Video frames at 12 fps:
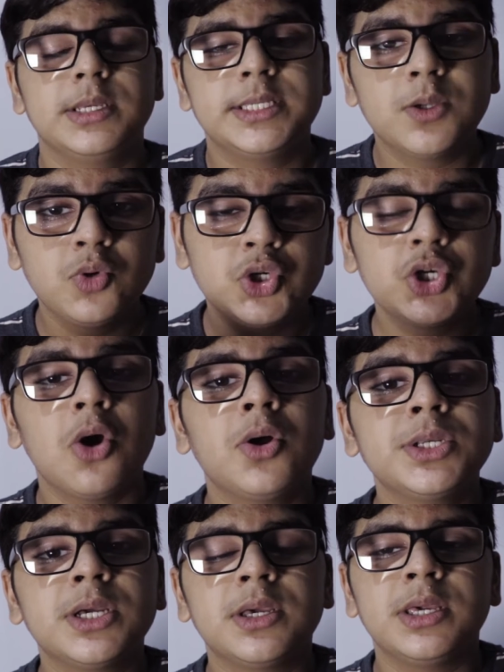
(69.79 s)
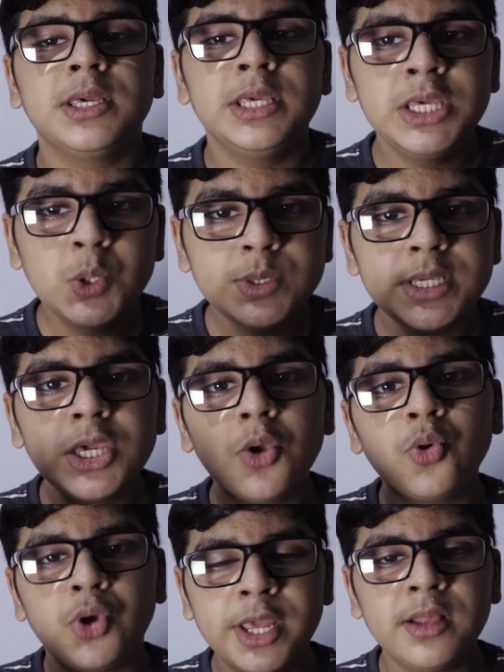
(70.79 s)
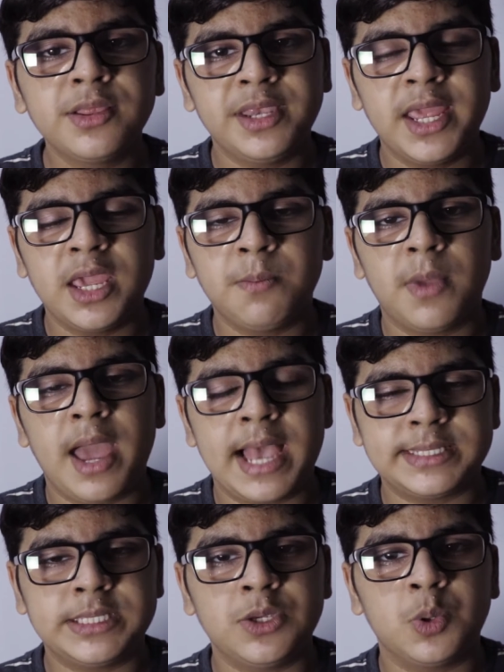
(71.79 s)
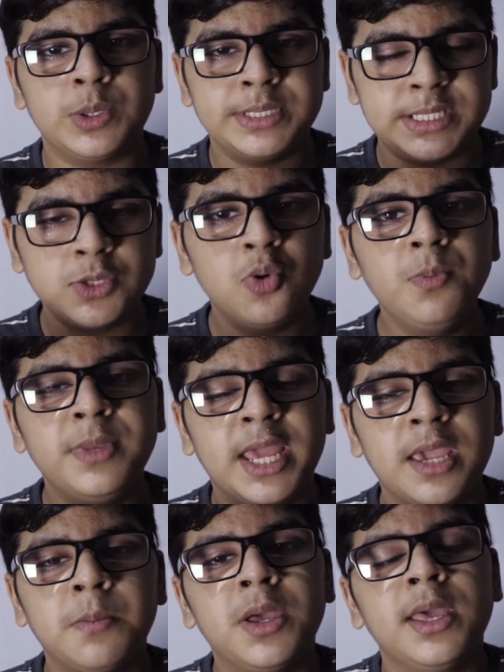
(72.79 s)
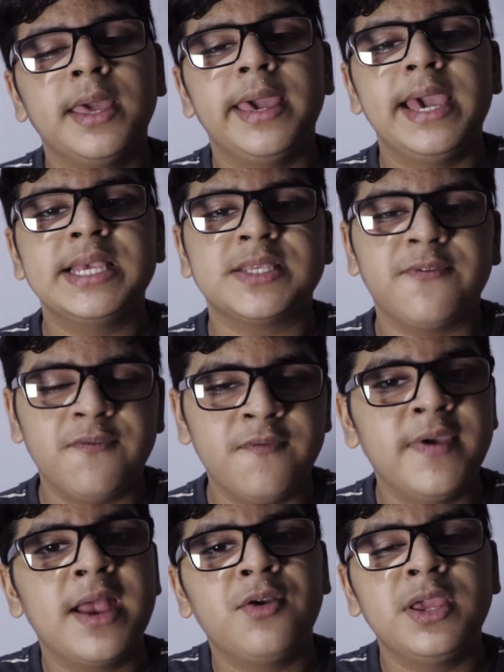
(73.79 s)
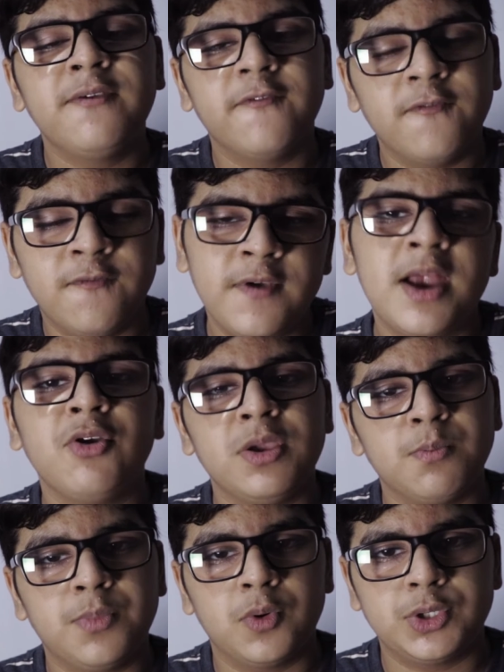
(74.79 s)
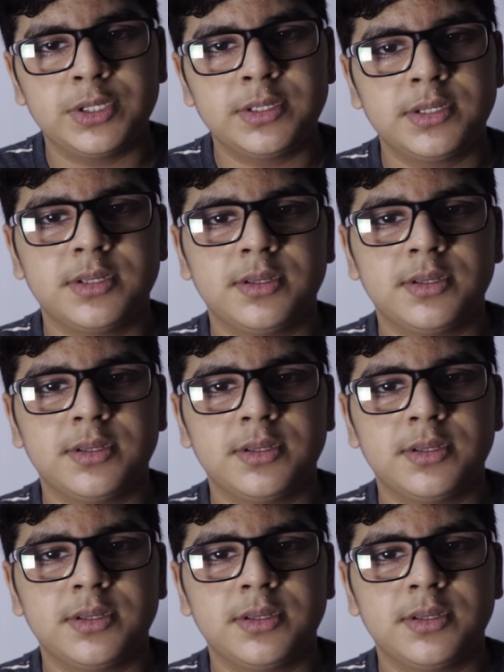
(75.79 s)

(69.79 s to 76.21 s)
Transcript: So in short, using your real name as your Zoom name is very important.